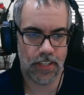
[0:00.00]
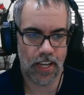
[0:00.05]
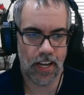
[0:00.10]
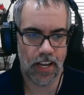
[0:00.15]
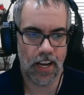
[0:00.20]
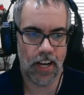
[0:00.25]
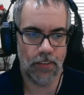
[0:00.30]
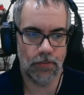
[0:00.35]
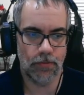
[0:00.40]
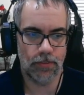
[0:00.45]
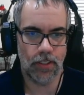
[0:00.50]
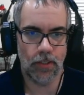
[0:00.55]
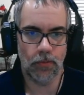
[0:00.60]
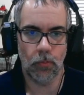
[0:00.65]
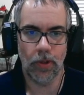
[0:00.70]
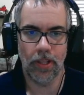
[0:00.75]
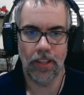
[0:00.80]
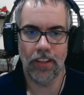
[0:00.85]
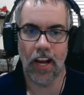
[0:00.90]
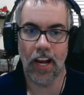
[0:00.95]
of
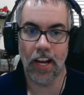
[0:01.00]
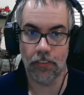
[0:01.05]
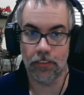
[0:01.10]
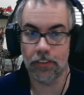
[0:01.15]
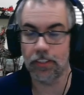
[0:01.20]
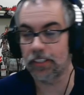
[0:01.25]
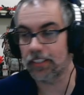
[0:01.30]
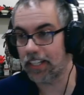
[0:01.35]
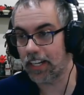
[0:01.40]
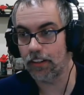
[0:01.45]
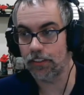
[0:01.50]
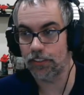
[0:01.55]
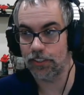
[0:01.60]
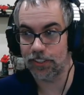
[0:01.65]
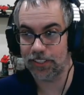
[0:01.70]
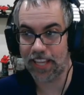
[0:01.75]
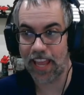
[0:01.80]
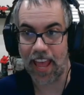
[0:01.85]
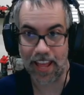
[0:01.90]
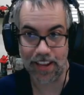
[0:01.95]
what other characters
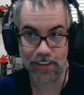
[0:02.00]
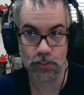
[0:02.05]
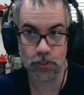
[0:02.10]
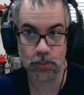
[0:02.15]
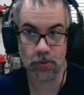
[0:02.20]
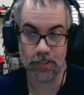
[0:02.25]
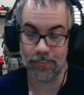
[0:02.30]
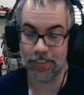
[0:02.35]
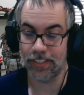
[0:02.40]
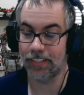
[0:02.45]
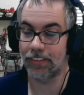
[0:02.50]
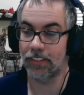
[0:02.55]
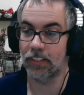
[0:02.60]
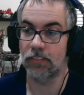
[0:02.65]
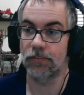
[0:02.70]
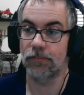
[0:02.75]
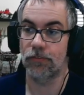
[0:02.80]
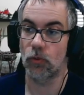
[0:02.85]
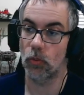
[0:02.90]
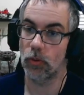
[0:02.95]
can do, if anything,
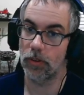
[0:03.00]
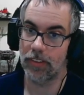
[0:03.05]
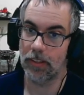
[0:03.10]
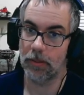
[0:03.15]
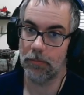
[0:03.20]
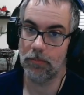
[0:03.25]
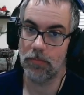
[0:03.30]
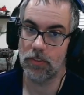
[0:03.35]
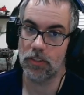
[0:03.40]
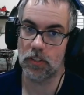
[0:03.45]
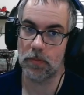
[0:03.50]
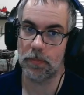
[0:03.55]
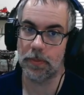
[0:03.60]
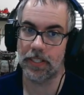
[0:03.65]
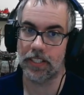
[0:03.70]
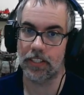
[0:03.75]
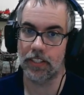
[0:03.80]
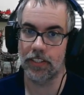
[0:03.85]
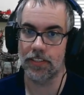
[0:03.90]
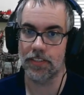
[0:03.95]
for them. Just
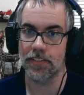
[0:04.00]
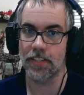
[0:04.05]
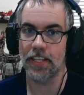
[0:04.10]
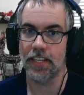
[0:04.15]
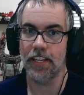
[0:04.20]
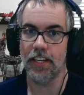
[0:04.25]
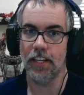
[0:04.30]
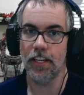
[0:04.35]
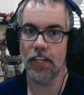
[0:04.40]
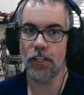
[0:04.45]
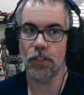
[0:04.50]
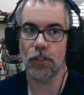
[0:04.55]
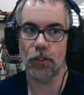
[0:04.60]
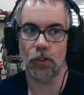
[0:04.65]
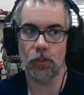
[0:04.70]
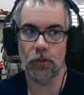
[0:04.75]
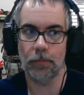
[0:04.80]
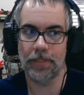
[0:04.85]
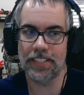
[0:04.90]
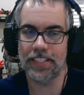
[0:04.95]
because you can
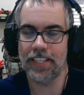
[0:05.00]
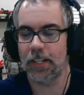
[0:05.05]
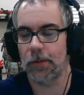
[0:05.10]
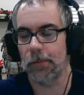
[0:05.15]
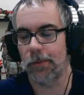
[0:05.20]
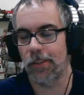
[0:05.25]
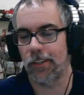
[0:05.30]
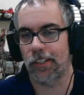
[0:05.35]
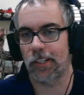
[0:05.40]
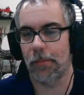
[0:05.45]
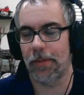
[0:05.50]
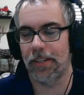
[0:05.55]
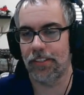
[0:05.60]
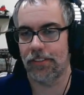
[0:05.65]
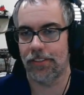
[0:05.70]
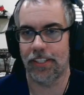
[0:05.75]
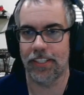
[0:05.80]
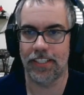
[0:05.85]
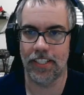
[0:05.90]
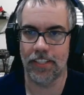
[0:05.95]
only be taken with
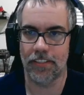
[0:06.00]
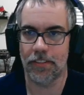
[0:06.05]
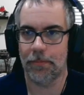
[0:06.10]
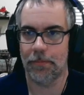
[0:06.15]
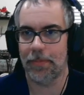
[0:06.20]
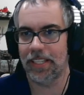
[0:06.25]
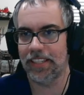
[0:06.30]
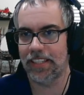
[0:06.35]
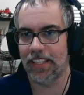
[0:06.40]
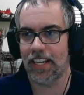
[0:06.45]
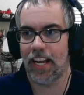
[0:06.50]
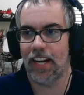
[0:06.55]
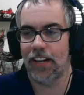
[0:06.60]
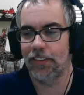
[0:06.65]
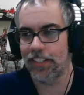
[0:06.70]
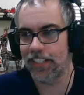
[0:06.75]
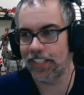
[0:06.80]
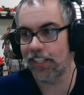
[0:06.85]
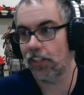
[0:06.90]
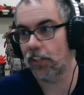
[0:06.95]
Archimandrite doesn't mean that Higher
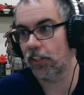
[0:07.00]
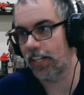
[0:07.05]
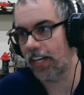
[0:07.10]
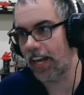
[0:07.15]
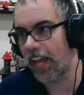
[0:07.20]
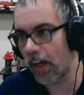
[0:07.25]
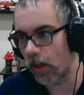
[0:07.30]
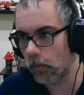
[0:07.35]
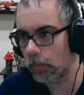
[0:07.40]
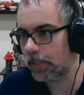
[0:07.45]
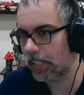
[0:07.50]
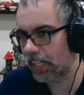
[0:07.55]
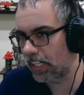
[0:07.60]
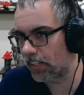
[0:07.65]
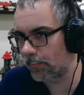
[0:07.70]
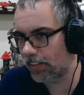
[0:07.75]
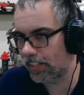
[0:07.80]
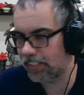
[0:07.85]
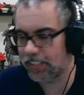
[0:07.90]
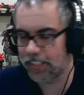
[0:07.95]
Deacon couldn't help kind
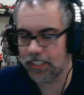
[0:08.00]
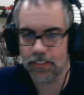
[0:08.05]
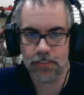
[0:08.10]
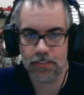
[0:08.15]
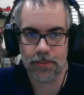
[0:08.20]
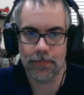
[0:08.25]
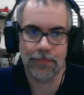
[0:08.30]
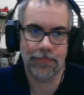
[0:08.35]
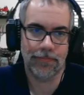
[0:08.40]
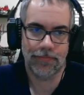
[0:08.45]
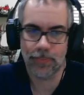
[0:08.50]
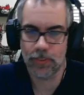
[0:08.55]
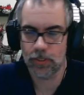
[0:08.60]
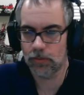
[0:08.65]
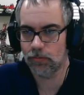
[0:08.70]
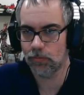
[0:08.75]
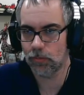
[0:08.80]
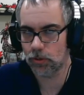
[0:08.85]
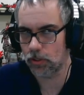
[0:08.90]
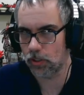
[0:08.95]
of ideas.
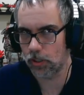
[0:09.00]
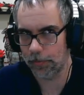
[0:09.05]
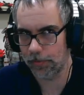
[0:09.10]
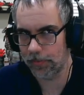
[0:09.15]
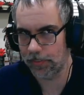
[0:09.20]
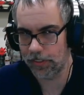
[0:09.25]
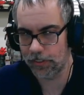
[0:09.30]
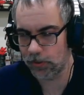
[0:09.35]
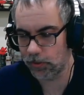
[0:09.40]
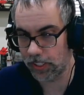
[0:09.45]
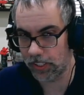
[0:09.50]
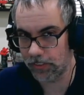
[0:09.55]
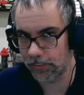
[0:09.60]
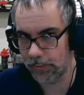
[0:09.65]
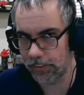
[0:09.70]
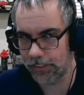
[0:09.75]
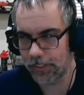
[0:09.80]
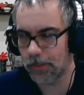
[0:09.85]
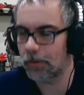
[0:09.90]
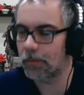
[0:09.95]
We'll talk about what they do if they
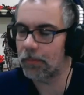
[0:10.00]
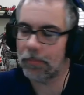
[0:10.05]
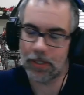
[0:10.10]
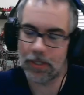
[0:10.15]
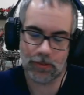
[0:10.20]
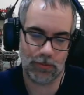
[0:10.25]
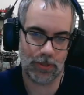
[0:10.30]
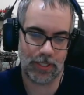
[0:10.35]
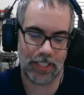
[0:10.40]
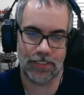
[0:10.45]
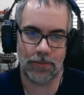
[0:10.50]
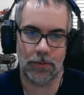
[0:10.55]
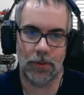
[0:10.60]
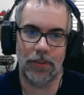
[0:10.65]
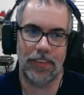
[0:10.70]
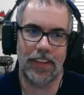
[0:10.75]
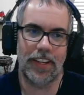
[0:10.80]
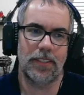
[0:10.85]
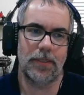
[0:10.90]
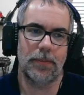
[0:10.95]
really don't, but we'll get to all
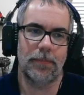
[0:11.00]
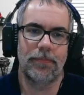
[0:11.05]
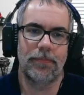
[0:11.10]
that.